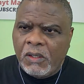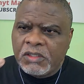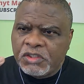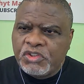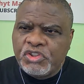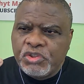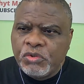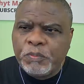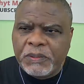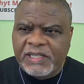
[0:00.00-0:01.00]
are the
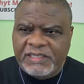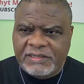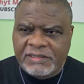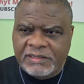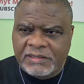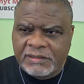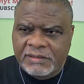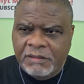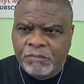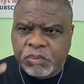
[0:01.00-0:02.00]
two places,
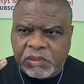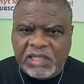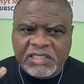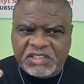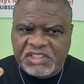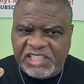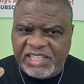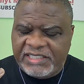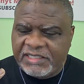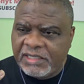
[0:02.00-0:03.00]
plus
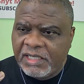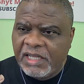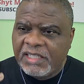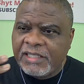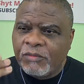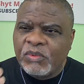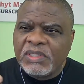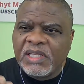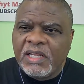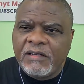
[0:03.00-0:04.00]
China, that
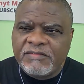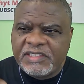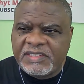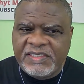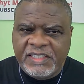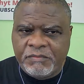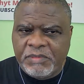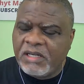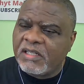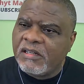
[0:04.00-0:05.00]
would love to see
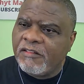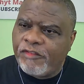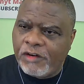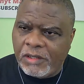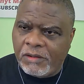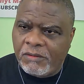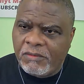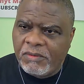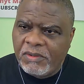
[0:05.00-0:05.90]
America fall.